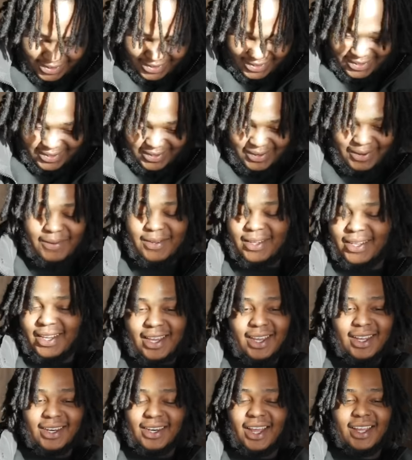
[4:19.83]
and stuff.
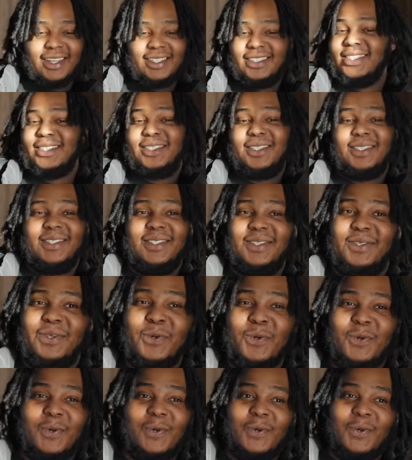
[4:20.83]
Yeah, like just
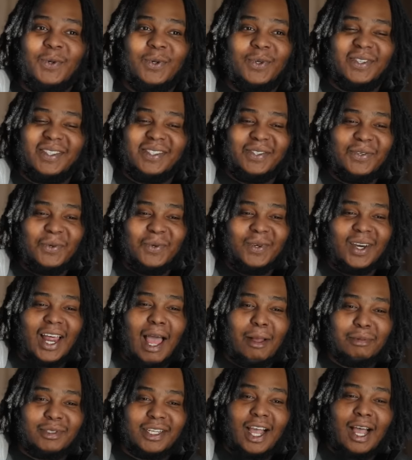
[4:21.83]
new new
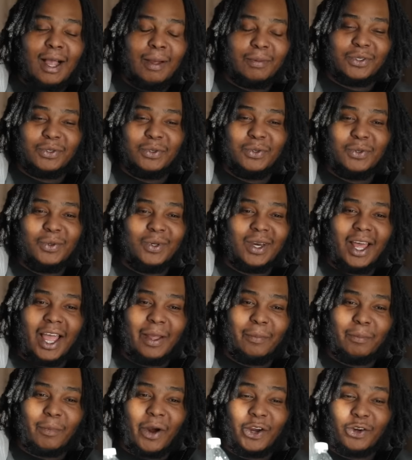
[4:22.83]
laptops, new
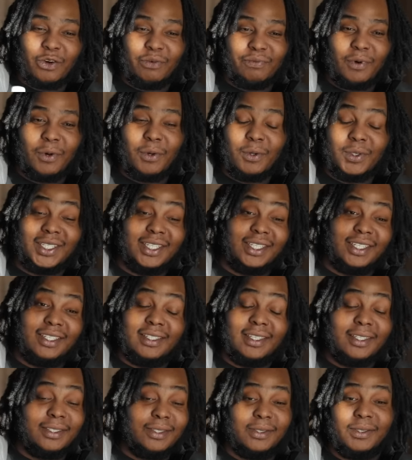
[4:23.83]
like microphones and
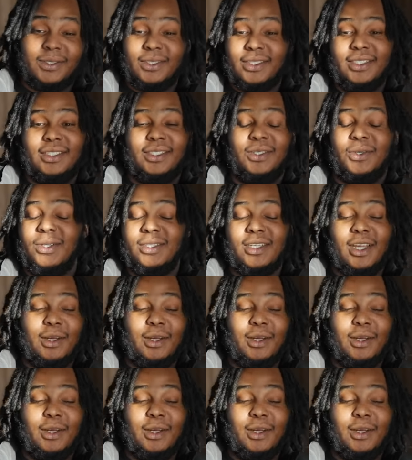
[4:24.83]
condensers and shit, all